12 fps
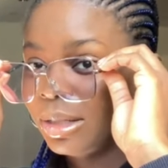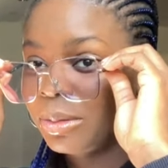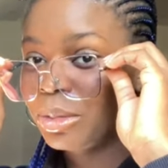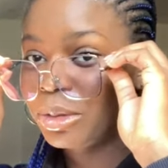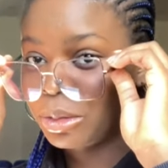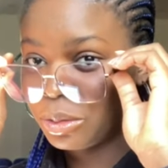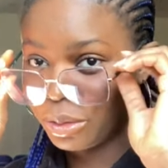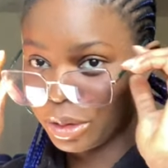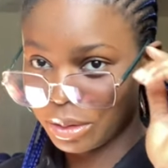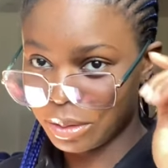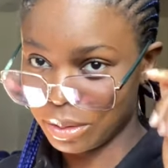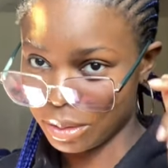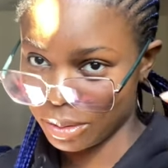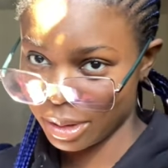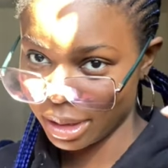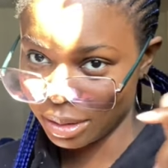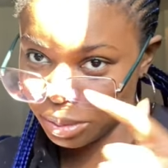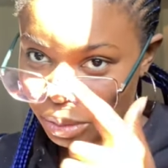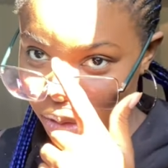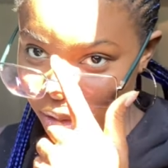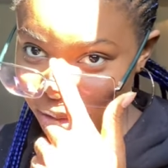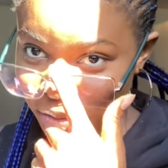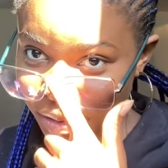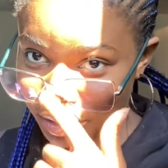because we all know that money
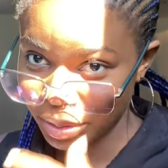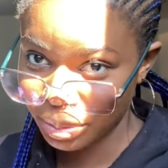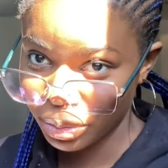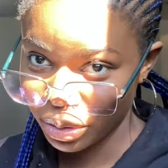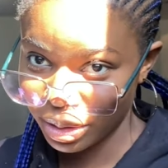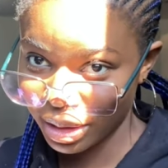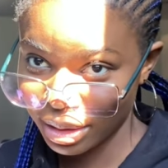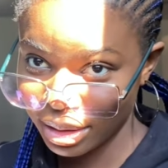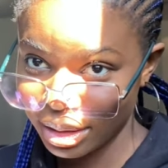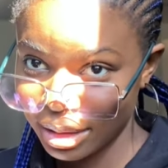is very important,